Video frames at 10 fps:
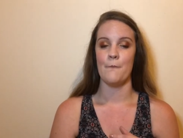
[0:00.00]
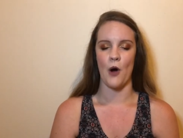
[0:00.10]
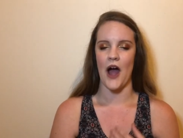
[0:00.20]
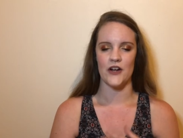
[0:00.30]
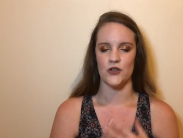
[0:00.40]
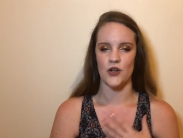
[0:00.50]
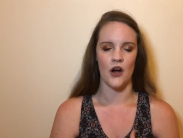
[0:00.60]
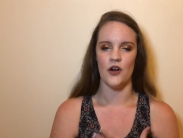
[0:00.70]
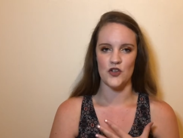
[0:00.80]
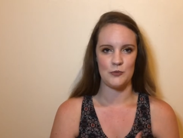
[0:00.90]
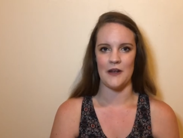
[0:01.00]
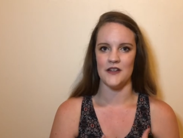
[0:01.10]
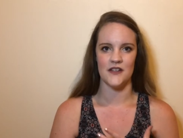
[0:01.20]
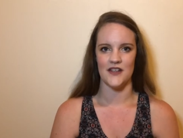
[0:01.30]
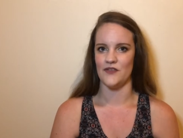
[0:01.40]
but I just can't
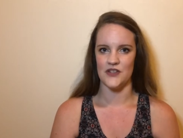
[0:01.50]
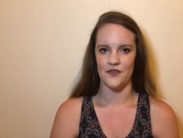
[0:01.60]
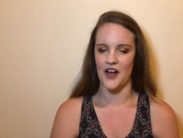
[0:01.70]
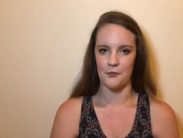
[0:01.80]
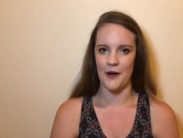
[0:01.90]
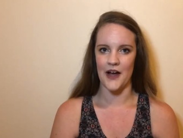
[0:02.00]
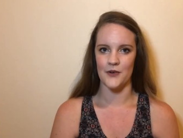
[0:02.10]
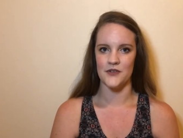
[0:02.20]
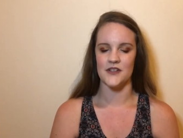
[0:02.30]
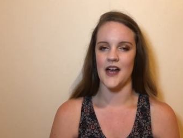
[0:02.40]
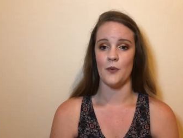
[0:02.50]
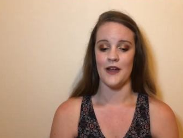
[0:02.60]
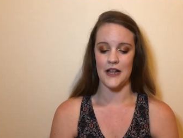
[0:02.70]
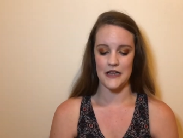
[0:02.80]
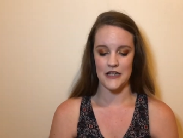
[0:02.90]
spend seventy-five pounds.
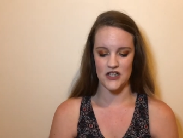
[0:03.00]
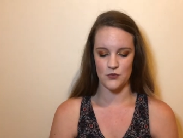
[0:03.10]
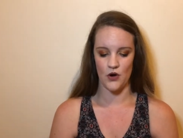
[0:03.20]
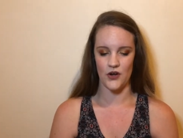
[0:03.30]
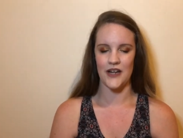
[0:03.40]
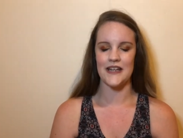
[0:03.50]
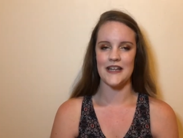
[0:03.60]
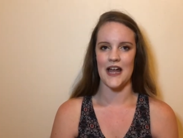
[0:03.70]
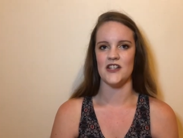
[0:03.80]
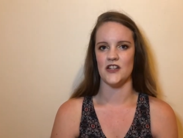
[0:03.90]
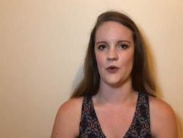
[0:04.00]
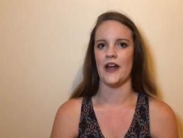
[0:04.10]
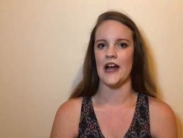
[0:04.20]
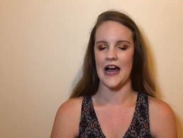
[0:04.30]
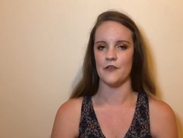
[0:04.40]
In this one, yes, okay,
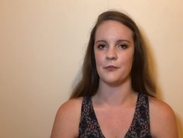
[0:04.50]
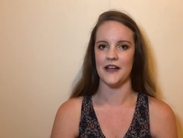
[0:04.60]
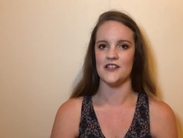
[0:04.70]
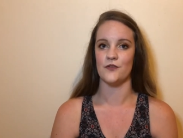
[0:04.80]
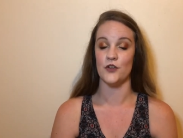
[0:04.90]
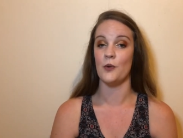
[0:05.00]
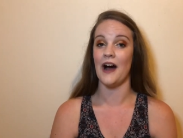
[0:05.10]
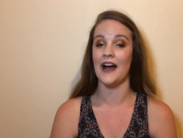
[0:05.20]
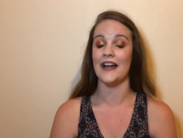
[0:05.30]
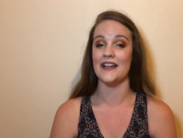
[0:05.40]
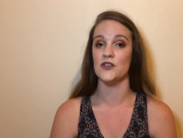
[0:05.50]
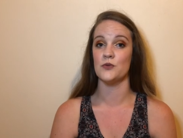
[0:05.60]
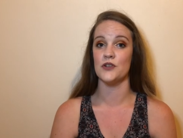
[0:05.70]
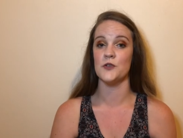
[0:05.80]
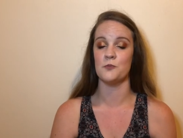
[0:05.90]
I have picked a few high-end
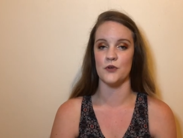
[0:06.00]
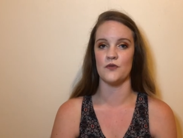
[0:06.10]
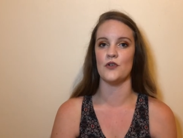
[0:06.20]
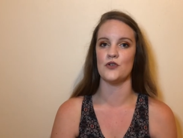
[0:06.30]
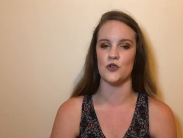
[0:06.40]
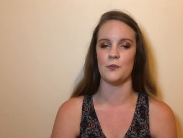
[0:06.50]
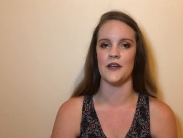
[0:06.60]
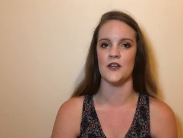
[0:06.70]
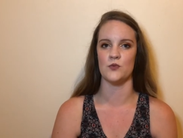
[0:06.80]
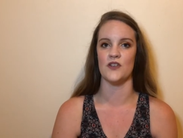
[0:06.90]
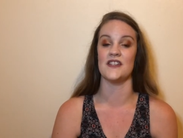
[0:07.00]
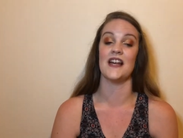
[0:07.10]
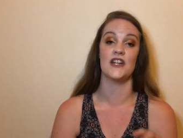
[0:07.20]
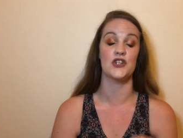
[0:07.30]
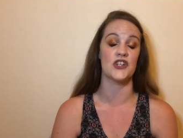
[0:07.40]
ones, but I've also picked ones that I
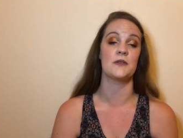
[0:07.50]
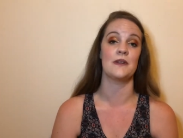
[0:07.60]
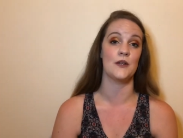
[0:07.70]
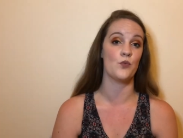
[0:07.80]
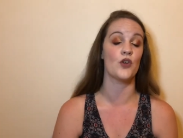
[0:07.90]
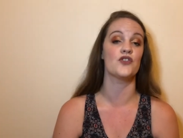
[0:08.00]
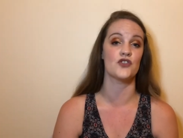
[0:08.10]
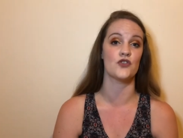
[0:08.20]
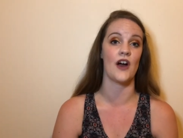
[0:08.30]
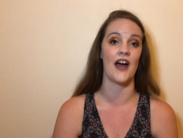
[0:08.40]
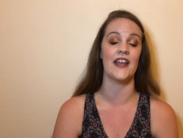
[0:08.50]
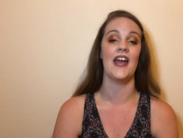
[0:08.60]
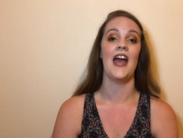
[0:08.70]
legitimately want to try